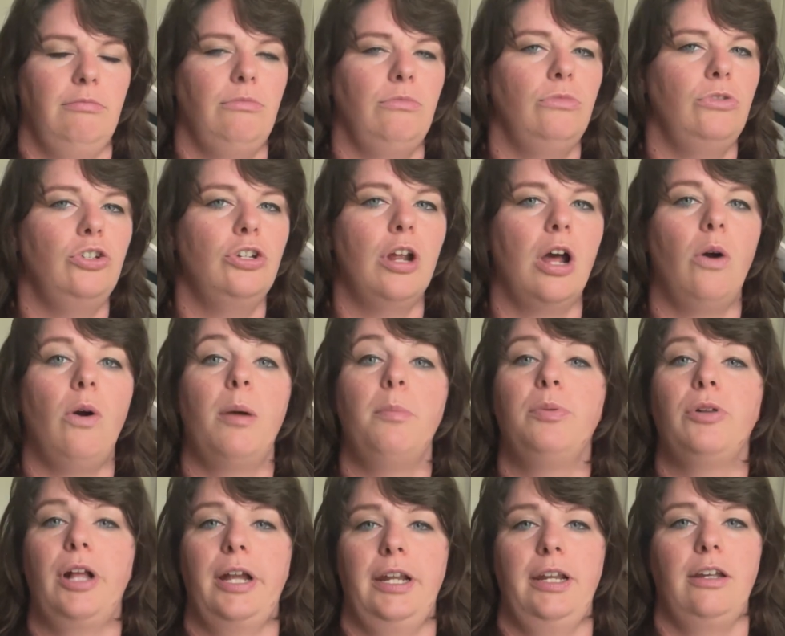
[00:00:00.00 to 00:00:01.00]
you know, I'm
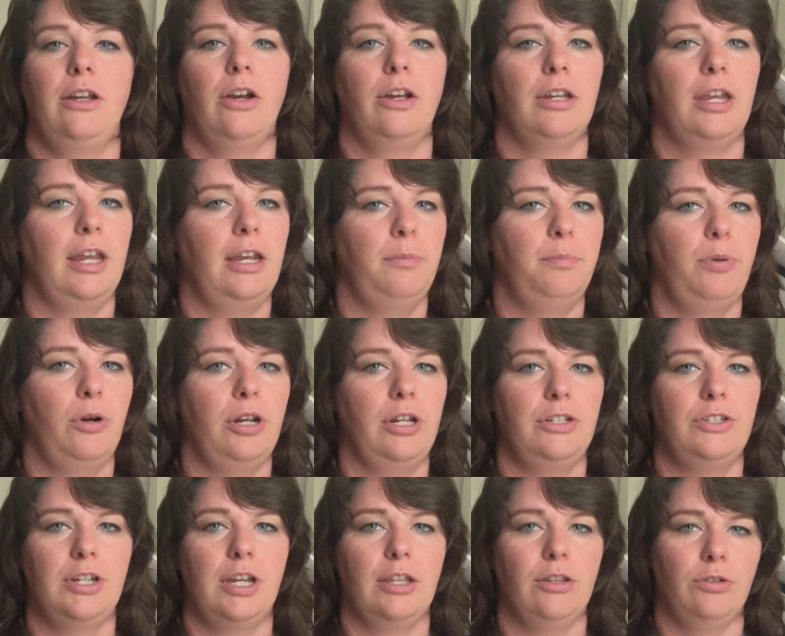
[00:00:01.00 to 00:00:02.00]
planning on putting
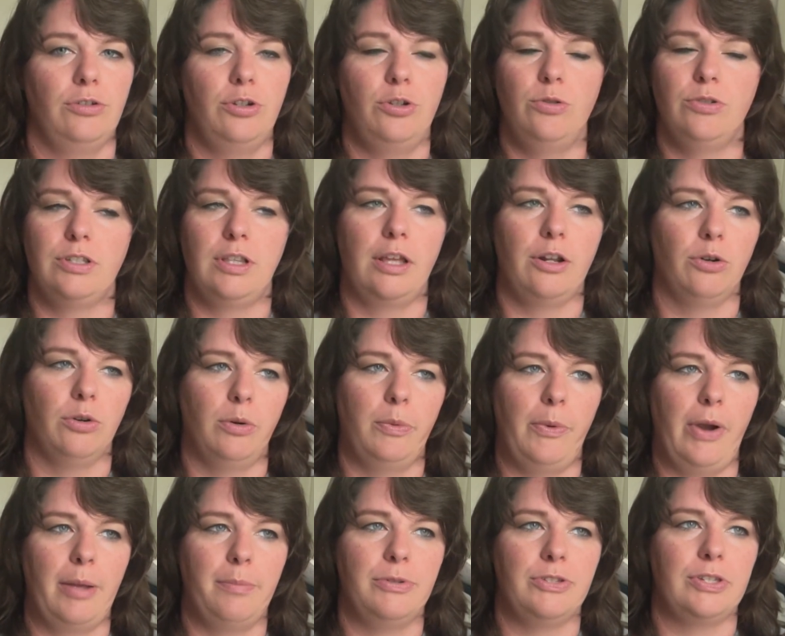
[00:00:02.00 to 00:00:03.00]
together a newsletter, a
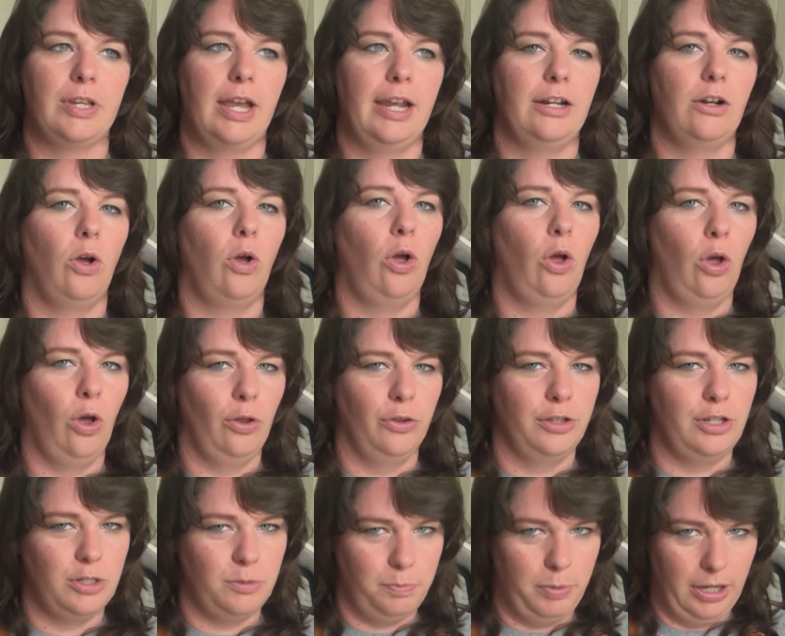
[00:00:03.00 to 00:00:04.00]
website, all
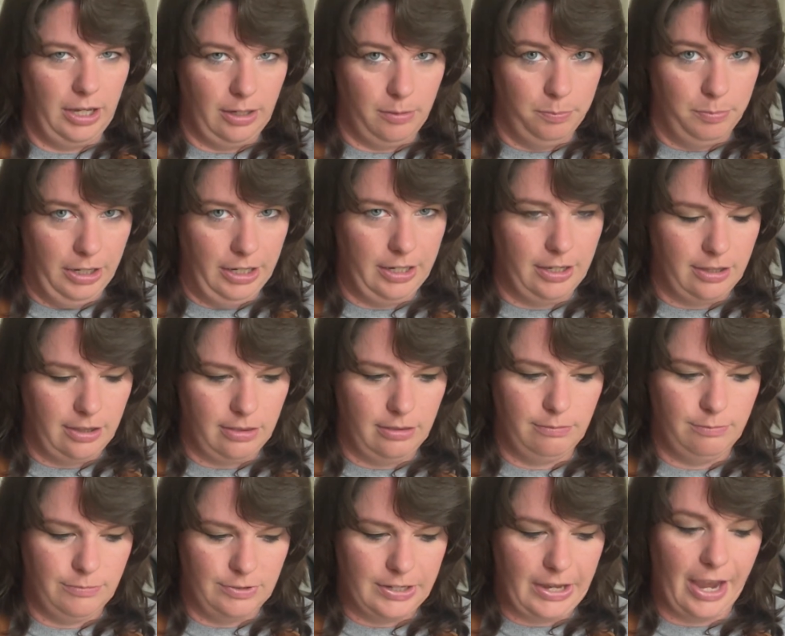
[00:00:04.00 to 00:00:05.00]
these big
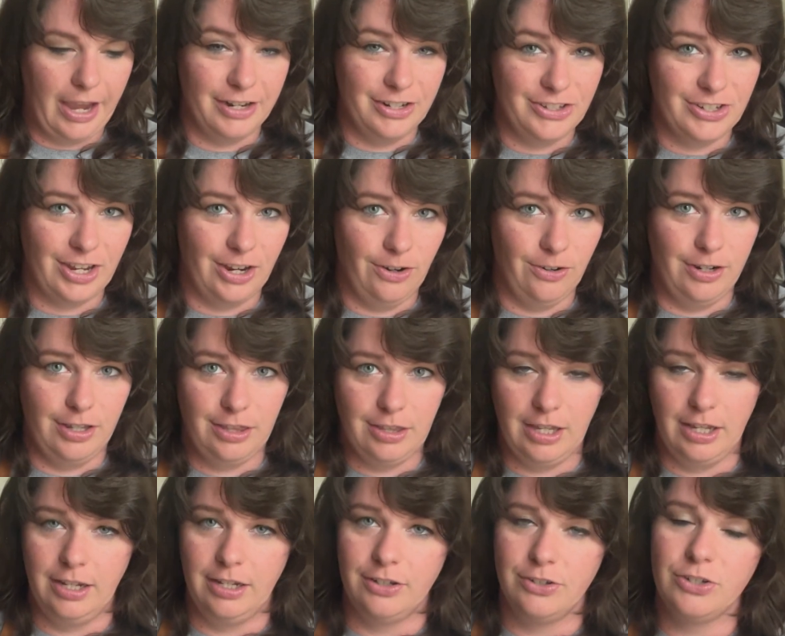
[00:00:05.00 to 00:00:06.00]
kind of scary
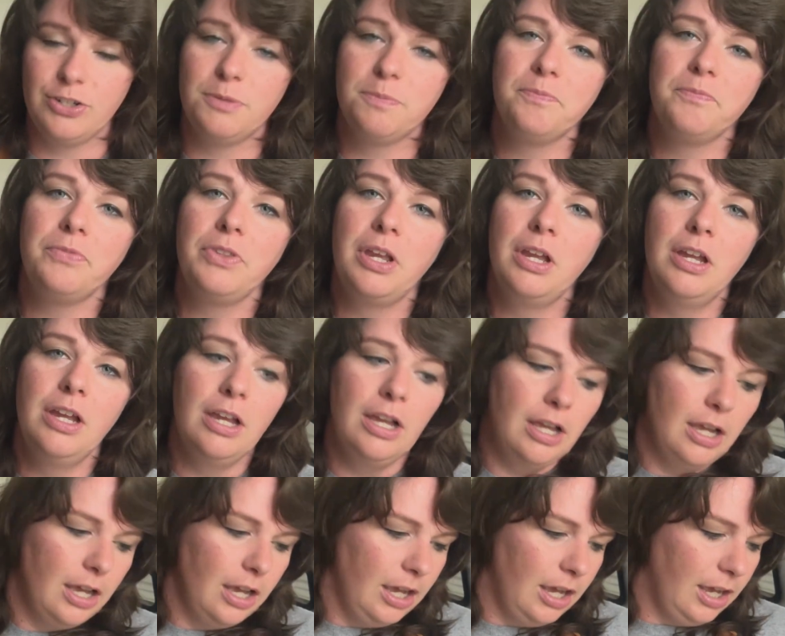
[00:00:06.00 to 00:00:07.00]
things.
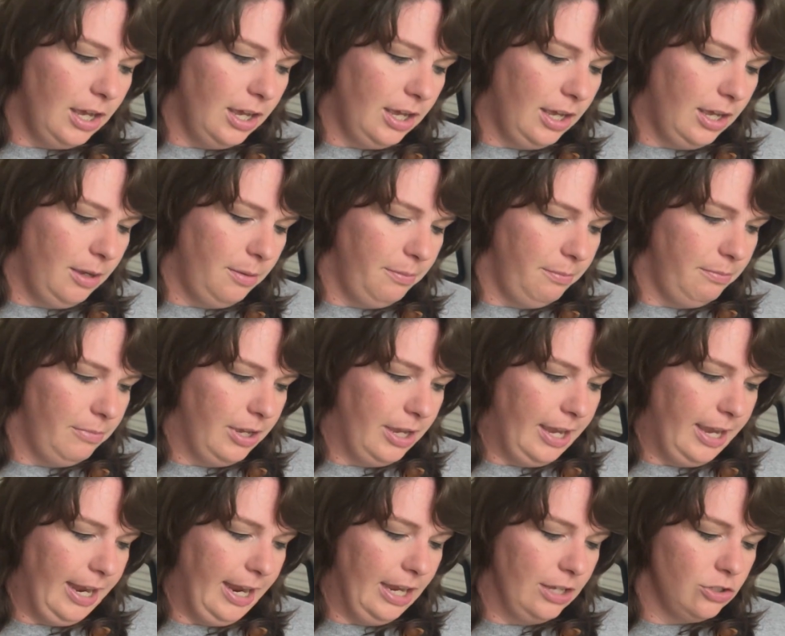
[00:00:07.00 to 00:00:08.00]
And
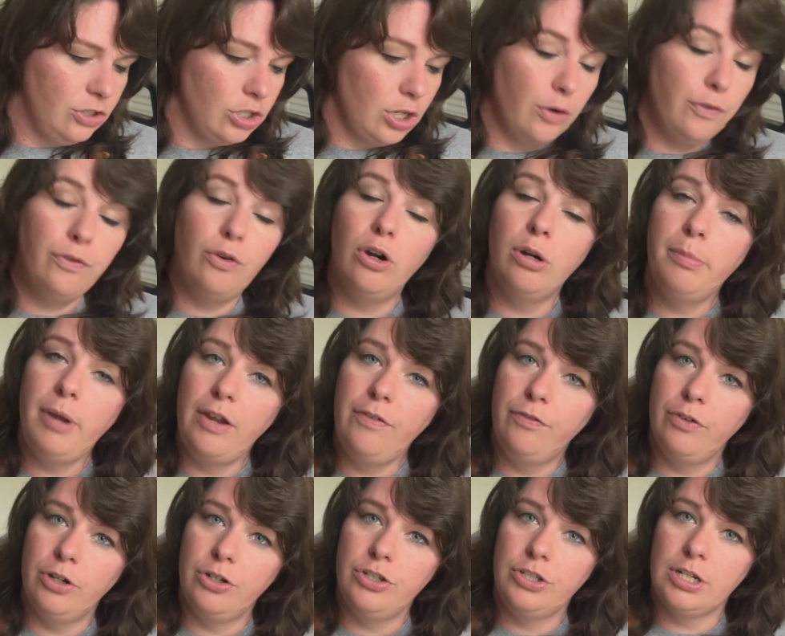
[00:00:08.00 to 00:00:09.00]
so for my
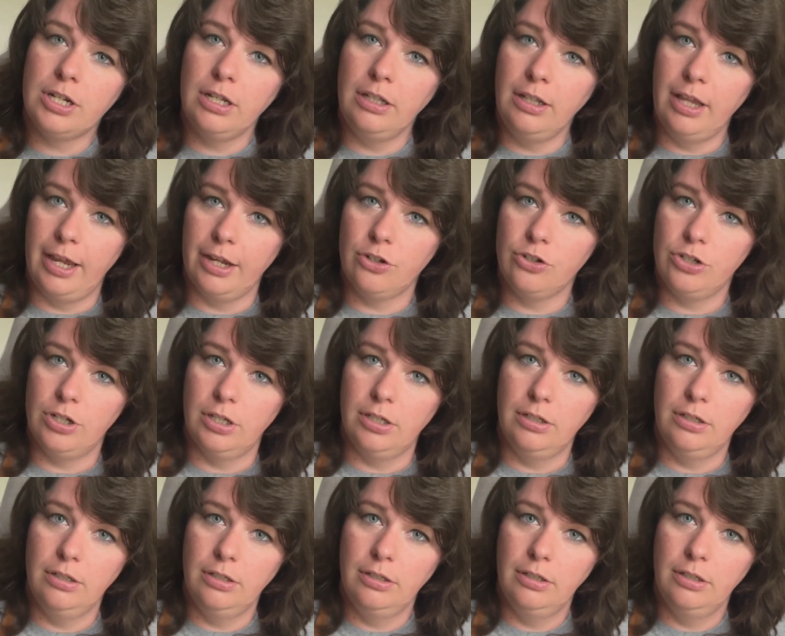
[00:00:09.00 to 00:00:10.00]
first collection,